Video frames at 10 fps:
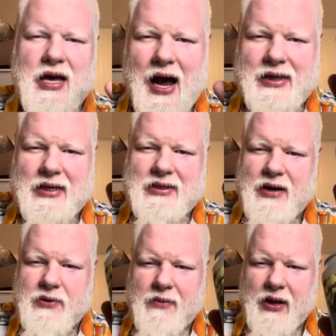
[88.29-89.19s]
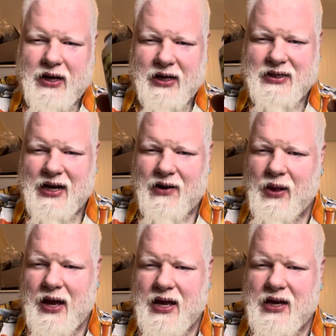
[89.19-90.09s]
at the same time, like I said, I
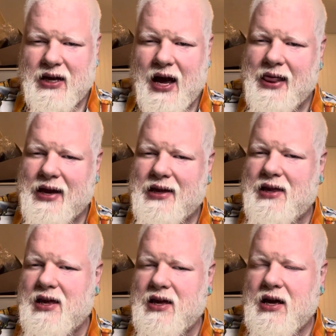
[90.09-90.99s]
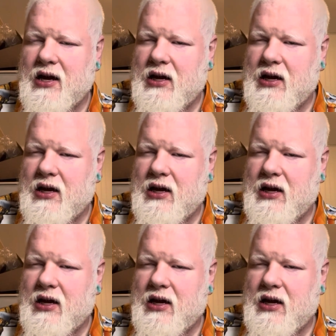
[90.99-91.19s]
like the